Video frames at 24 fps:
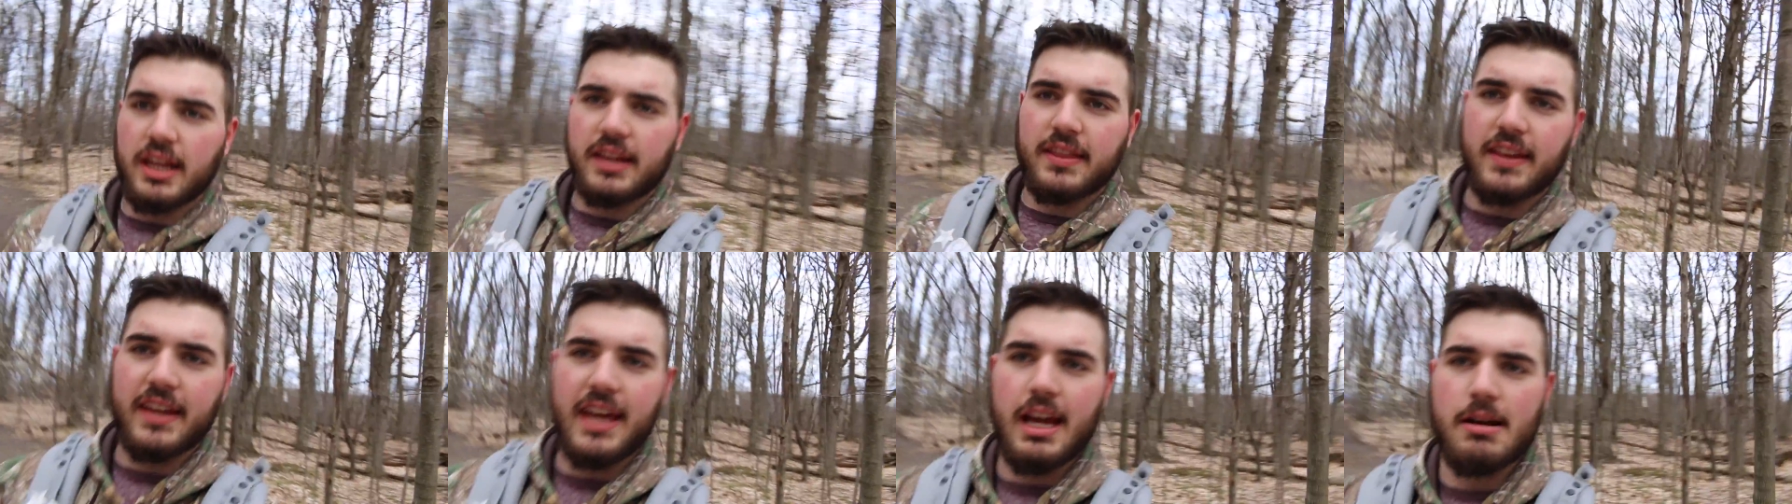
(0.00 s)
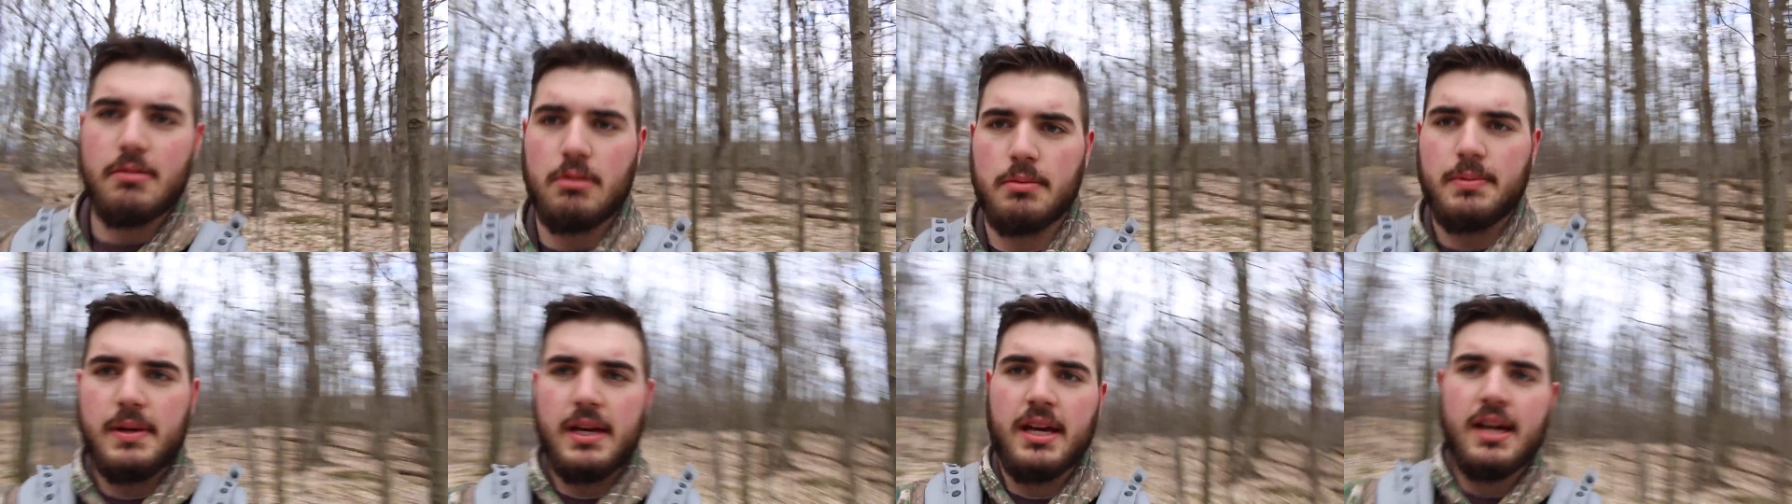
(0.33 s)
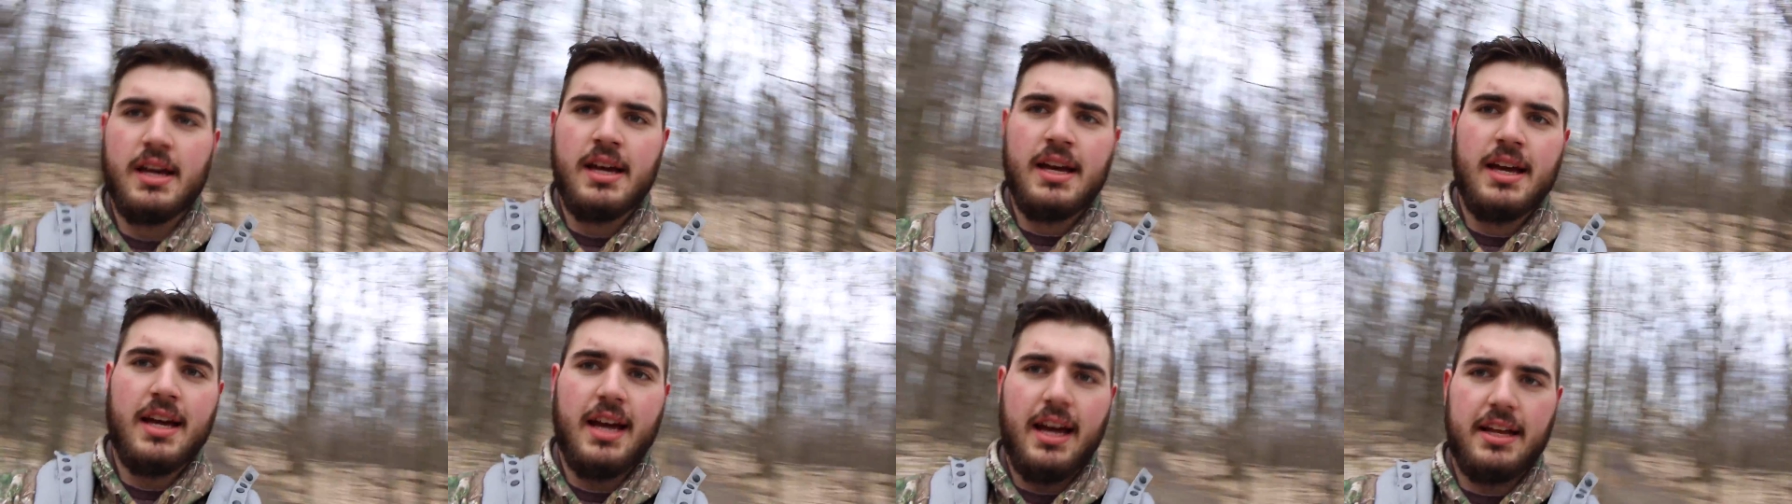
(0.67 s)
like the camera would be
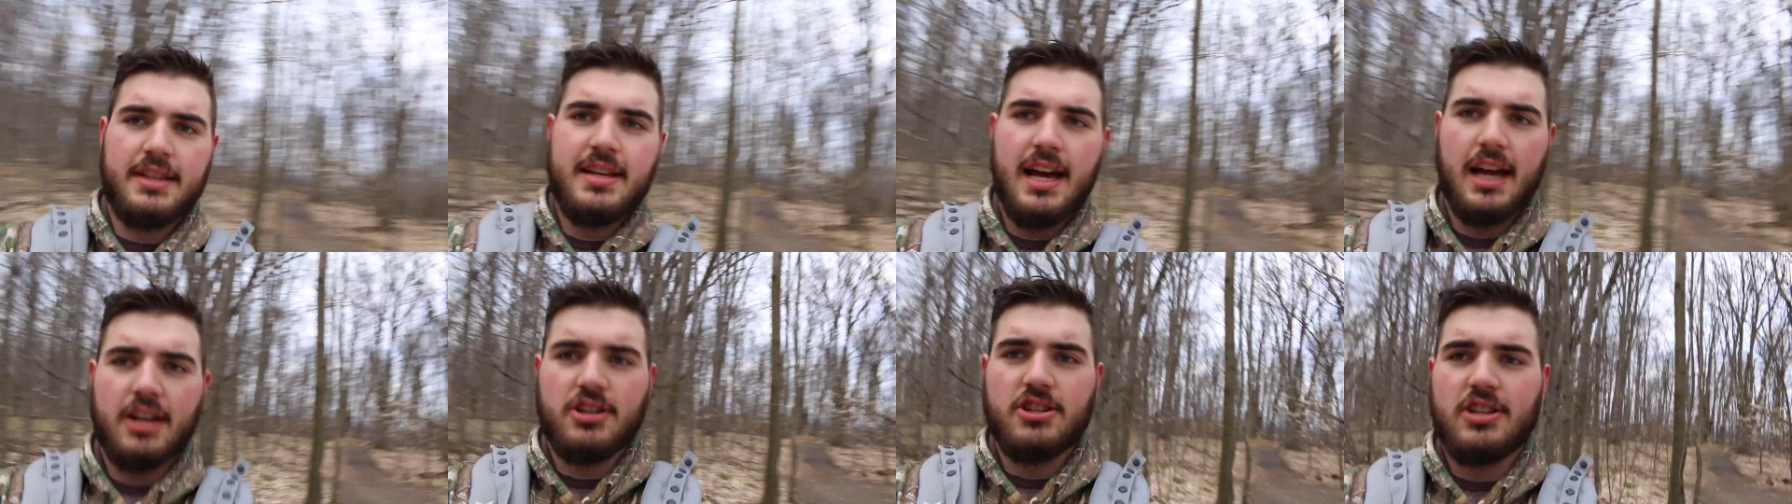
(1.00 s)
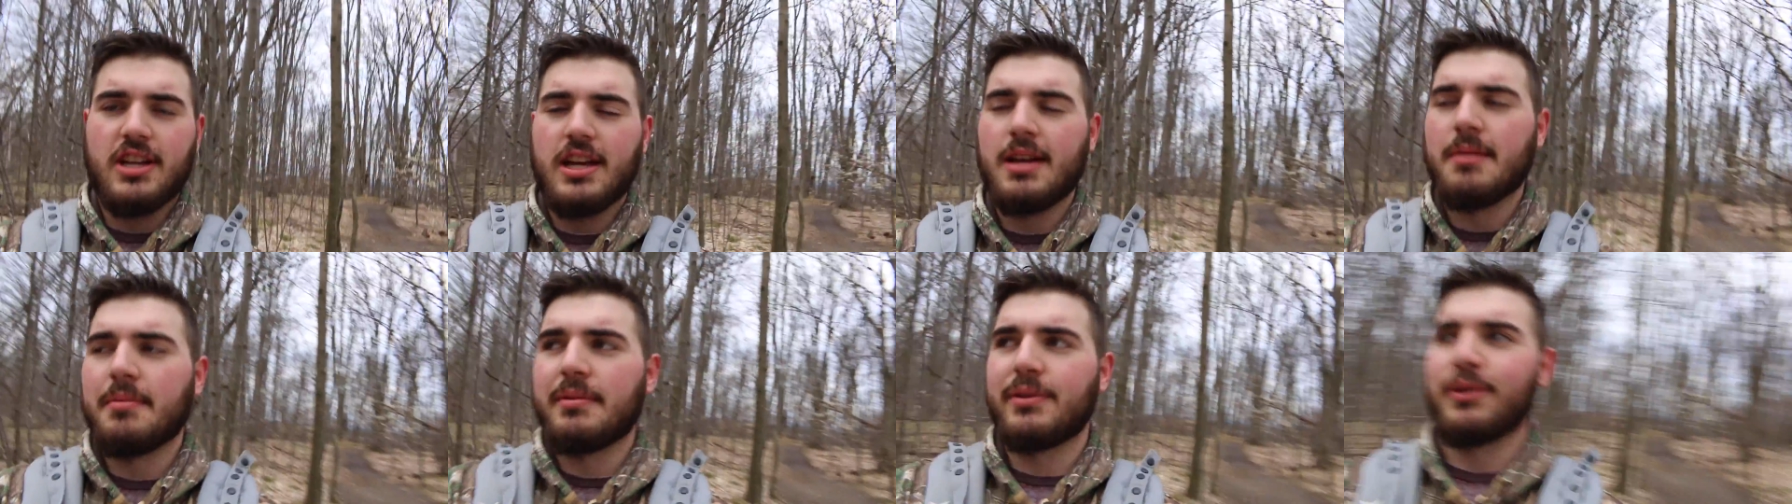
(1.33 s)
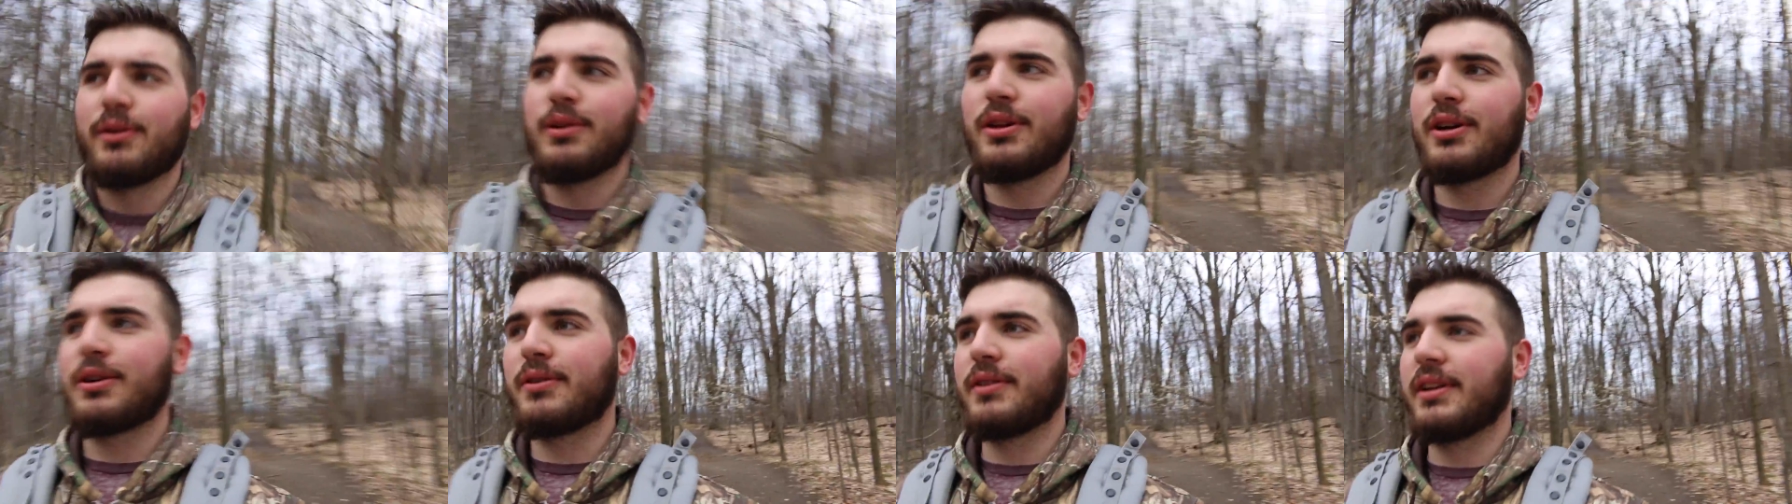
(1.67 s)
attached to him,
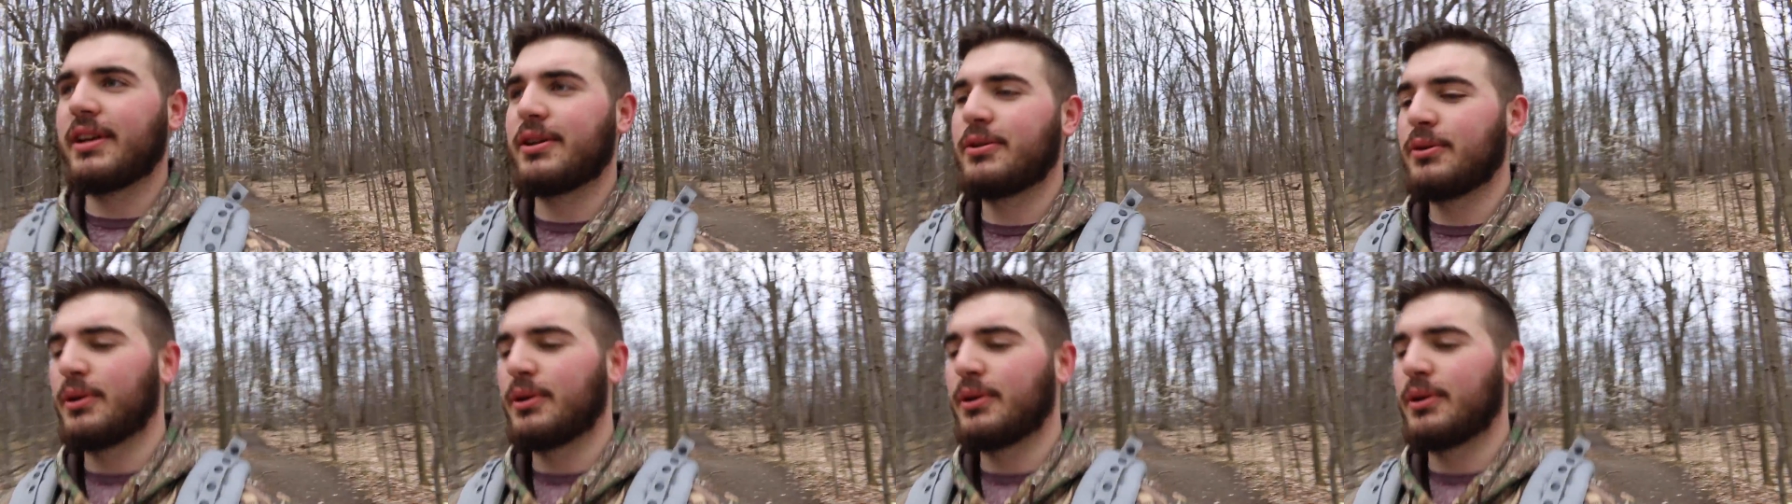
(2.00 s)
so it looked really